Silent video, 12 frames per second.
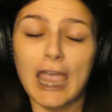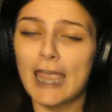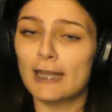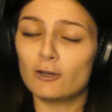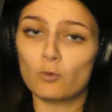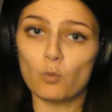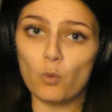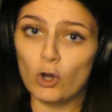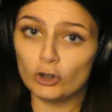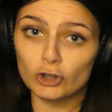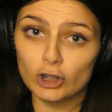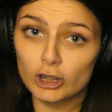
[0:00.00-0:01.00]
And
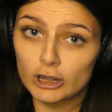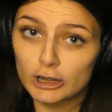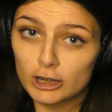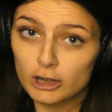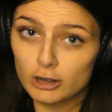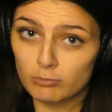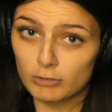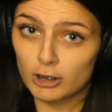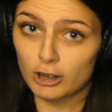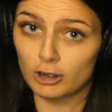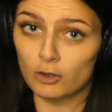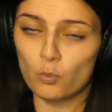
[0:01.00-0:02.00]
Walter could have did
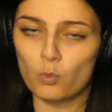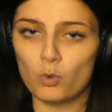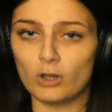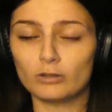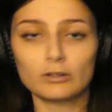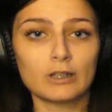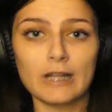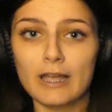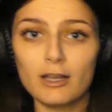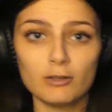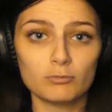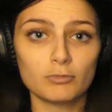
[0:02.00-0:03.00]
something. Walt could have
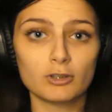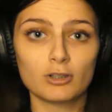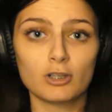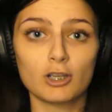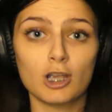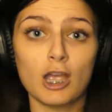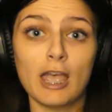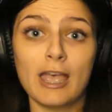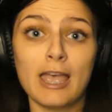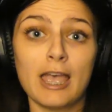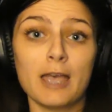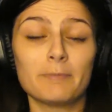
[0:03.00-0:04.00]
helped.
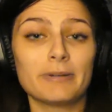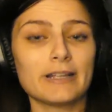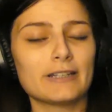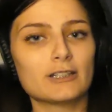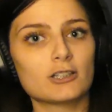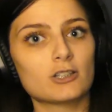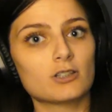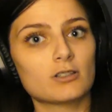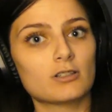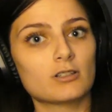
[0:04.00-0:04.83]
But he just